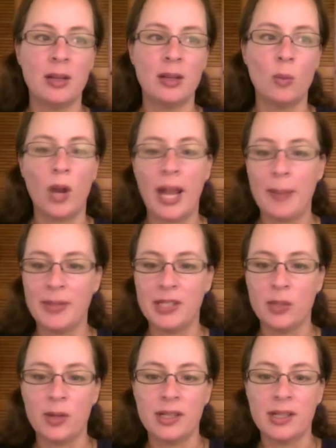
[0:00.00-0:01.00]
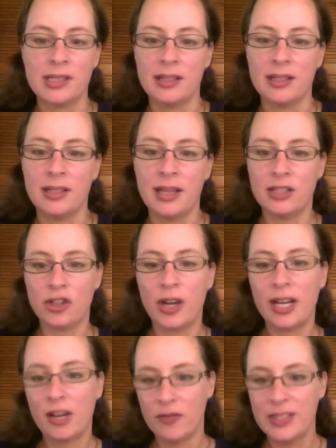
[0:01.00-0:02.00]
what happened to us and
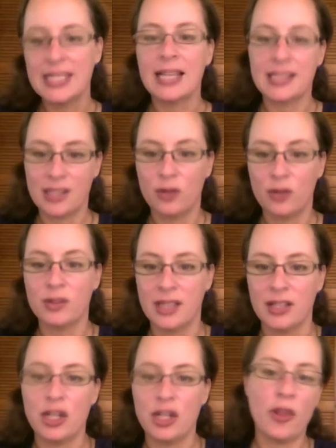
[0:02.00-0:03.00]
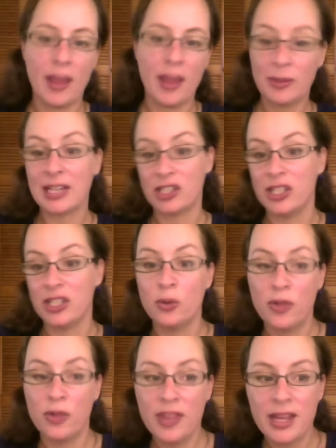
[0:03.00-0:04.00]
trying to convince ourselves that, that was actually a
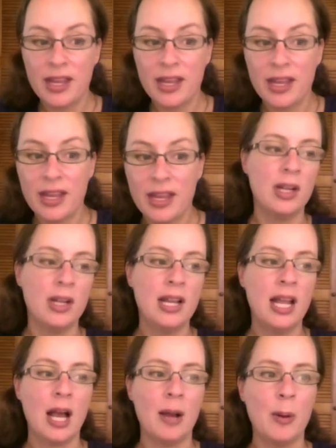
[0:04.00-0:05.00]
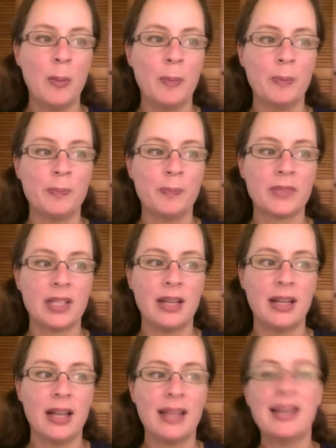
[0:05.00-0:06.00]
good thing, or,
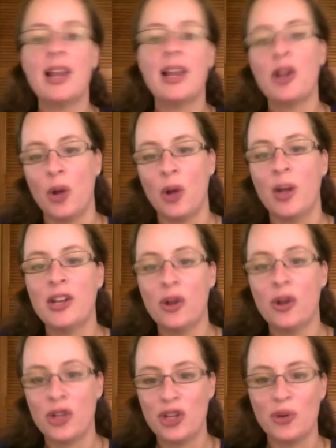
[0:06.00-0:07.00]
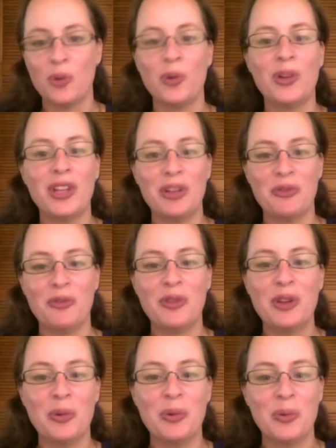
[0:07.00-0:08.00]
I know
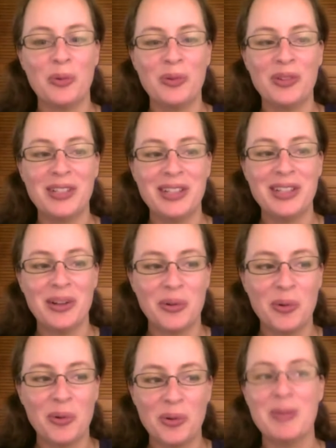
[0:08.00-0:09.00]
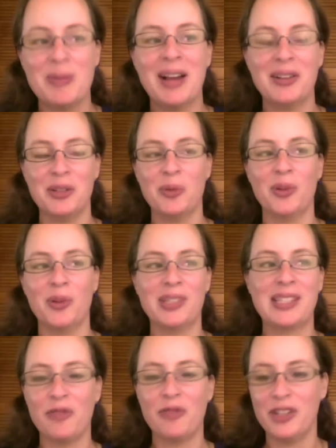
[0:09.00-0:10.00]
you know all about
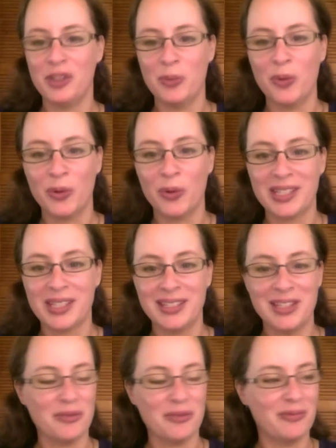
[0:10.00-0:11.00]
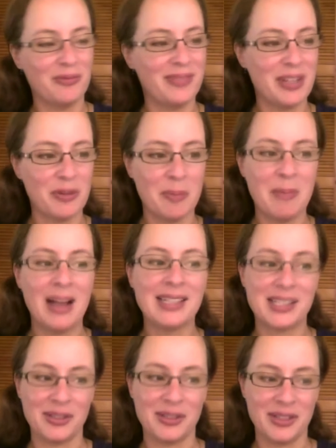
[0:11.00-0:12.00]
nuance. I've read your books and you're a
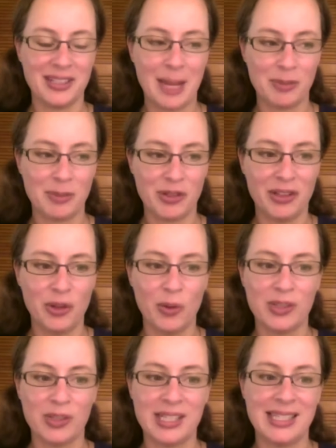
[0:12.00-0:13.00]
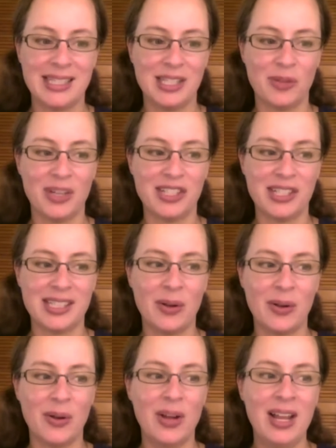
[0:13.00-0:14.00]
master at capturing the nuance in situations.
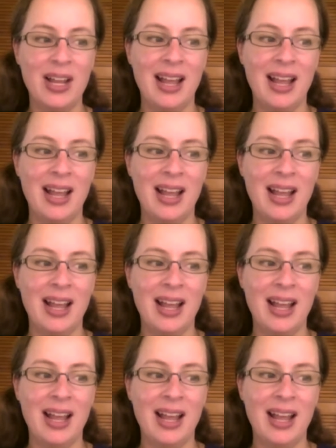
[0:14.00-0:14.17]
So